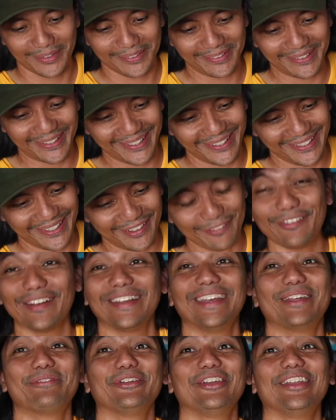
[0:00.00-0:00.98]
Right? I
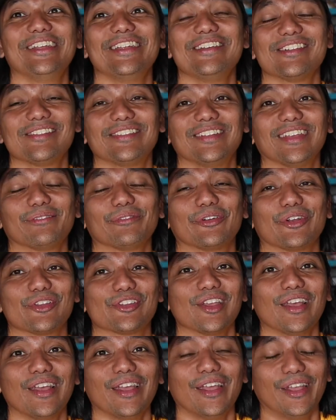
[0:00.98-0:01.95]
find that pretty interesting
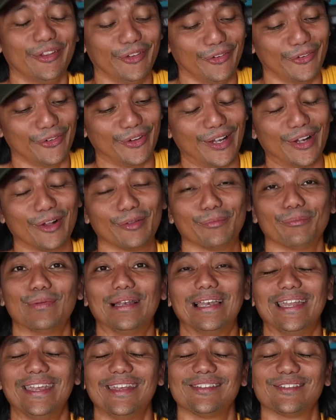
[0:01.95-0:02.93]
because you know how
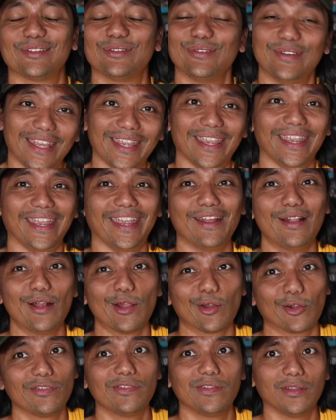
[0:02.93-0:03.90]
Malays today
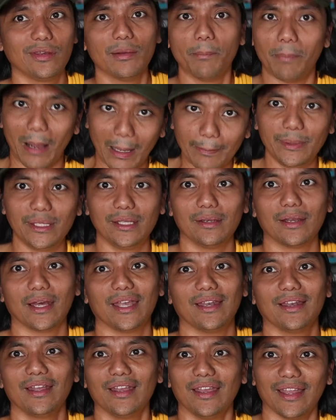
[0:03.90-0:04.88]
consider Babi,
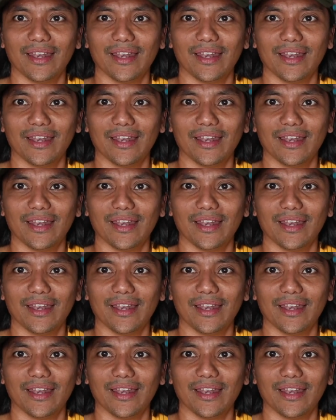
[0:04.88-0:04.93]
right?